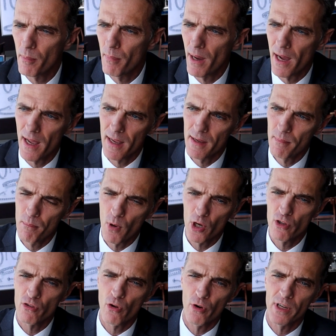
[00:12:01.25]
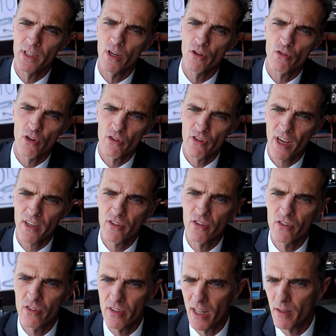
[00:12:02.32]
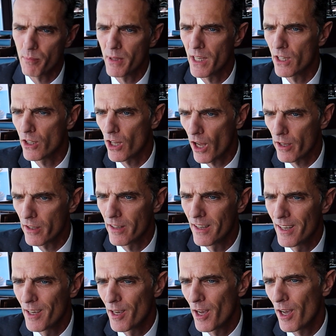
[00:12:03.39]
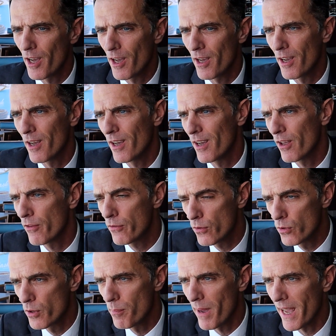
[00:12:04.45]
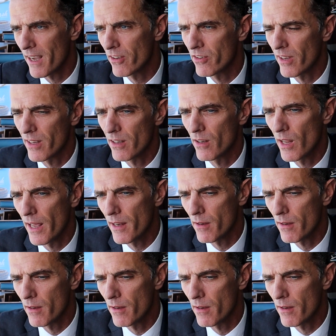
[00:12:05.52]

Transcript: by monitoring the transactions that are being done through the banks, and